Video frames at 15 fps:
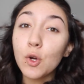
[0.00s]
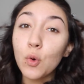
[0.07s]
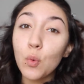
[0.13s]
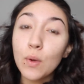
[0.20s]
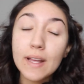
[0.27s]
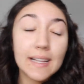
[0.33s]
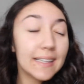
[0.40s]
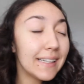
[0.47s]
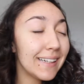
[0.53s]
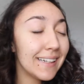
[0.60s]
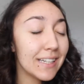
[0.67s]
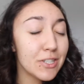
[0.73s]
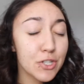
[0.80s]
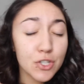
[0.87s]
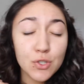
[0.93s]
really
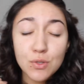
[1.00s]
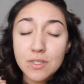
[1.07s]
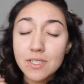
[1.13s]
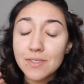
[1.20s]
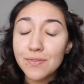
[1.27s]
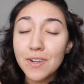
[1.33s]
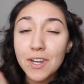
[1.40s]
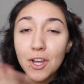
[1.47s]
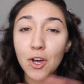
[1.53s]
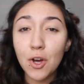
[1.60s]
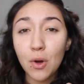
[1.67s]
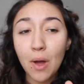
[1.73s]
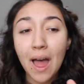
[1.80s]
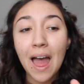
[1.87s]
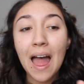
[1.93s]
quickly introduce this
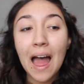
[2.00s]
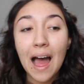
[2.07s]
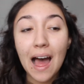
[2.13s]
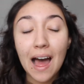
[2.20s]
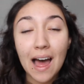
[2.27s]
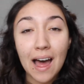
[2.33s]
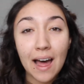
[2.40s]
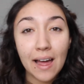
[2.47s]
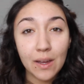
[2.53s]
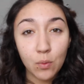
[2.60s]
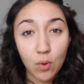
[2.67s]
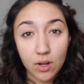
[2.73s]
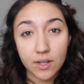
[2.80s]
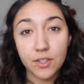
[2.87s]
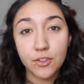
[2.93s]
video.
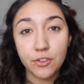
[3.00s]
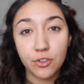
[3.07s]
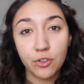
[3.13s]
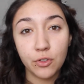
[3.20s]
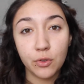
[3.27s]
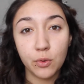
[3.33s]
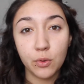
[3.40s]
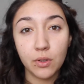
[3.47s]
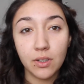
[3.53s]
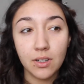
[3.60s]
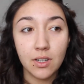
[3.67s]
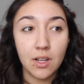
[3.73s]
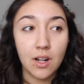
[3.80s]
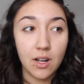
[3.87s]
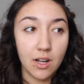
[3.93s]
I wanted
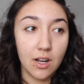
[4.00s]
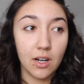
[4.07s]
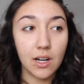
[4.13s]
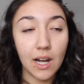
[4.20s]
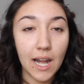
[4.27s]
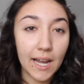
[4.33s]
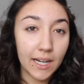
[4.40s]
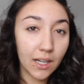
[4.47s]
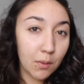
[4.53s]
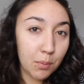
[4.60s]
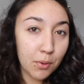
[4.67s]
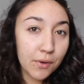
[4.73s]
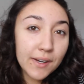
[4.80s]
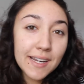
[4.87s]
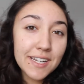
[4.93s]
to look like a
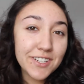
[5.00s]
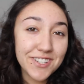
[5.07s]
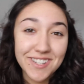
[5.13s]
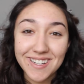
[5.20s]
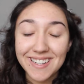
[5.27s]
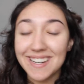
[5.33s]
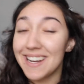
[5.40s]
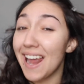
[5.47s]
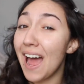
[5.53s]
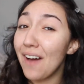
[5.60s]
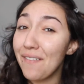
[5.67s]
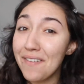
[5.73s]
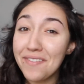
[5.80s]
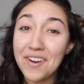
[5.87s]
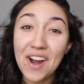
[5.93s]
Parisian.
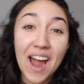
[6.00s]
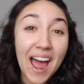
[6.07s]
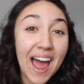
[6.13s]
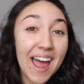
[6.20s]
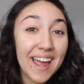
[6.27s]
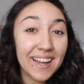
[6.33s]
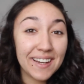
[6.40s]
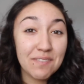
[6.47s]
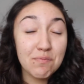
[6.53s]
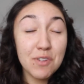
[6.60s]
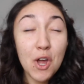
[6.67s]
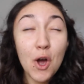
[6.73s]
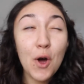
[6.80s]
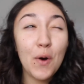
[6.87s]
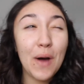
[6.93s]
However, I
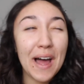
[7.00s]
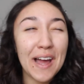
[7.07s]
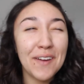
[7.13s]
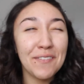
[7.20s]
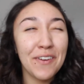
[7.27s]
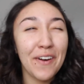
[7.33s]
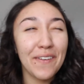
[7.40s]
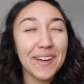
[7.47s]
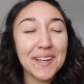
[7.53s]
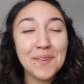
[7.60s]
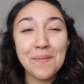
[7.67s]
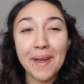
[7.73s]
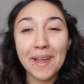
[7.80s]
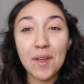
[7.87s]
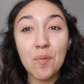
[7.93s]
know I'm
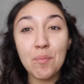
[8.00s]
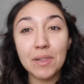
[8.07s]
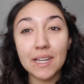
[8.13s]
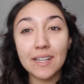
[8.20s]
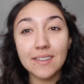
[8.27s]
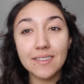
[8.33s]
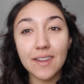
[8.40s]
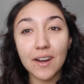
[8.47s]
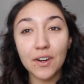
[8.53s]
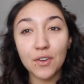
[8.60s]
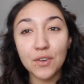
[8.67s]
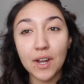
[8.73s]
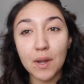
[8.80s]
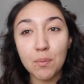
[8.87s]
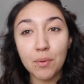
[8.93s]
going by complete
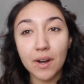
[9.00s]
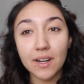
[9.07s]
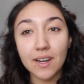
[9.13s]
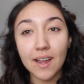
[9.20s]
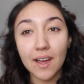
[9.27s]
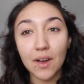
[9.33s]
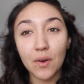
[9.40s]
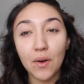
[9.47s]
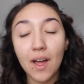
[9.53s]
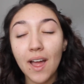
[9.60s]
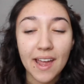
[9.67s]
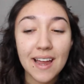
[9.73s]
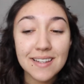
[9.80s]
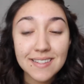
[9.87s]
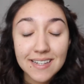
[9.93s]
stereotype right now.
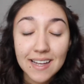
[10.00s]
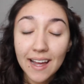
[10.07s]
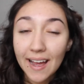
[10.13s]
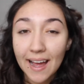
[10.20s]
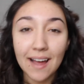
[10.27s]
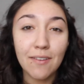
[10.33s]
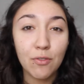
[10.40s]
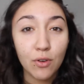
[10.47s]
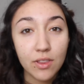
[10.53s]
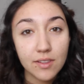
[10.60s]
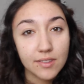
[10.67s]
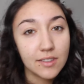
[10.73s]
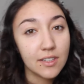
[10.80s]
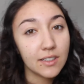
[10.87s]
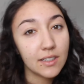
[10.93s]
The idea I have for
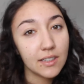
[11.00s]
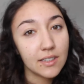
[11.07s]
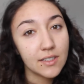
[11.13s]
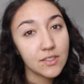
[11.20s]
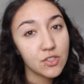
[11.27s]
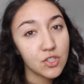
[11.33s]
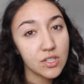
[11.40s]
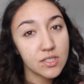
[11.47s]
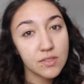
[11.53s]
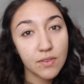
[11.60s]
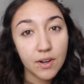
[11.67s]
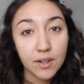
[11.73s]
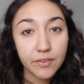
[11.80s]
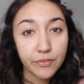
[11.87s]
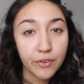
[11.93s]
this look is just
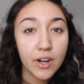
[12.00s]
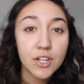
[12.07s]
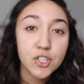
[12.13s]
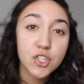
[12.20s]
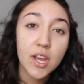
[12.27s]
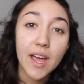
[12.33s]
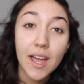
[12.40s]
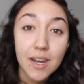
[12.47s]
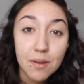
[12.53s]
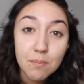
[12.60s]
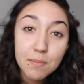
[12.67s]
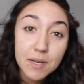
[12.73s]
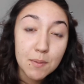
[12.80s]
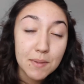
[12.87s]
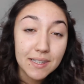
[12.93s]
very fresh and
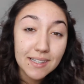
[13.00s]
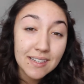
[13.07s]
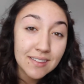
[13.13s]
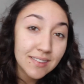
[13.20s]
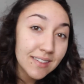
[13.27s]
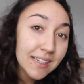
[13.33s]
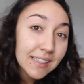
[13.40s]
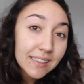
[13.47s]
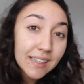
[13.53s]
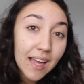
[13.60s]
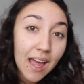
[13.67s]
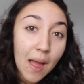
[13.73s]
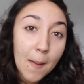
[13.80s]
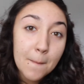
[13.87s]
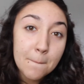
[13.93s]
minimalistic,
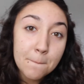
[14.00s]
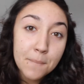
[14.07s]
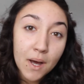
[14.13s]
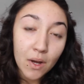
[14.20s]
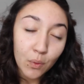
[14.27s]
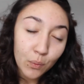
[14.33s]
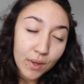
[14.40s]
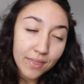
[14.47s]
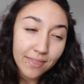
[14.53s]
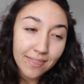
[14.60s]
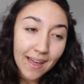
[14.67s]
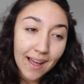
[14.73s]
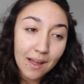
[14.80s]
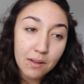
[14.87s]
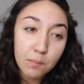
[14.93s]
but with
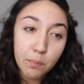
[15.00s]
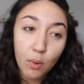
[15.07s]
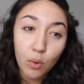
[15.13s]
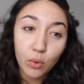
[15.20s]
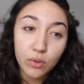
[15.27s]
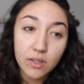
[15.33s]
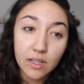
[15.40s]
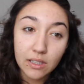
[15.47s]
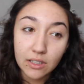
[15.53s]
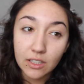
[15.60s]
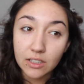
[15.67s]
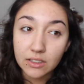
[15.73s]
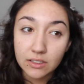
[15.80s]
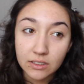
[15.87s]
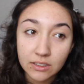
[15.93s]
that bold
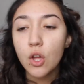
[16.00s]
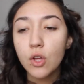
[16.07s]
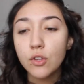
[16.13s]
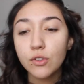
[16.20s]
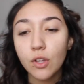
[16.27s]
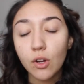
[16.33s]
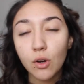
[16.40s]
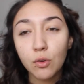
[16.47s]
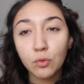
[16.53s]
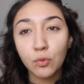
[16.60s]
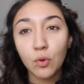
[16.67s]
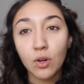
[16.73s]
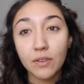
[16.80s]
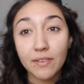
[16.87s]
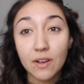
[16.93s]
look. So
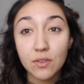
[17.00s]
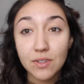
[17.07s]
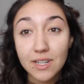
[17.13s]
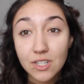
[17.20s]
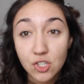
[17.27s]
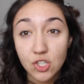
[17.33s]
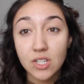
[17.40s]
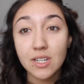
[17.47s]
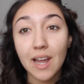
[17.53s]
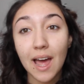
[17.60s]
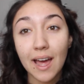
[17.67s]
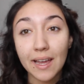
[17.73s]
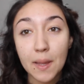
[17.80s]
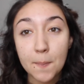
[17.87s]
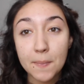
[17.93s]
for foundation,
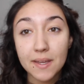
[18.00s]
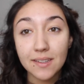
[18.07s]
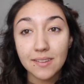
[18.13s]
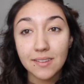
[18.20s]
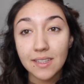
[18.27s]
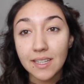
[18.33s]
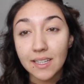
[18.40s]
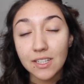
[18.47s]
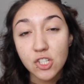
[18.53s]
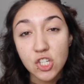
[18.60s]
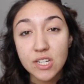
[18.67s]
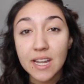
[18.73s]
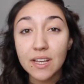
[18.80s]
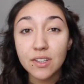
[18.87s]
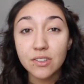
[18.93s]
I am mixing
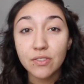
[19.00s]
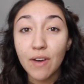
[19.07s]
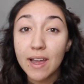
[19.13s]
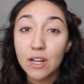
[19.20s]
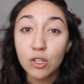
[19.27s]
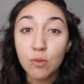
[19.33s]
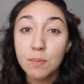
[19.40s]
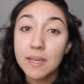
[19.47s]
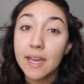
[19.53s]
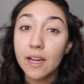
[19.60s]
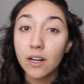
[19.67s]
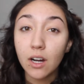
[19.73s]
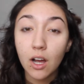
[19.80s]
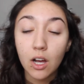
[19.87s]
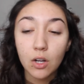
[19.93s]
Chanel's
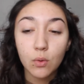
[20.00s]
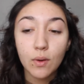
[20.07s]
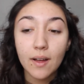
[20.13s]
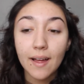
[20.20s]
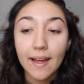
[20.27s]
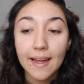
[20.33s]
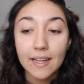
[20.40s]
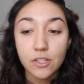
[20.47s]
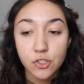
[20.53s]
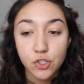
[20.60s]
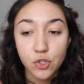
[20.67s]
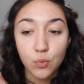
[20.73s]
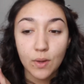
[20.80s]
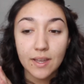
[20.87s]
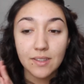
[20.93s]
Vitalumiere Aqua and
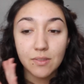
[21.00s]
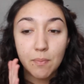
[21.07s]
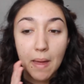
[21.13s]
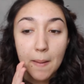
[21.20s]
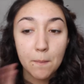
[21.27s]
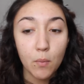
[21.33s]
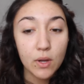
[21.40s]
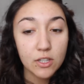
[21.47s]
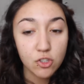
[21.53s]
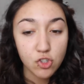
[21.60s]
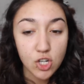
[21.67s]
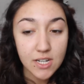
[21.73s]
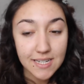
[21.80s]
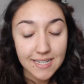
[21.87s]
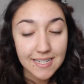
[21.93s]
Jouer's Matte
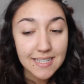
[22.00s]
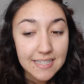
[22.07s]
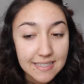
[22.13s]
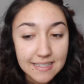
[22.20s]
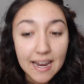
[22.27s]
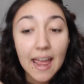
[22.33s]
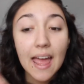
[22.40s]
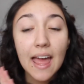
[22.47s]
Moisture Tint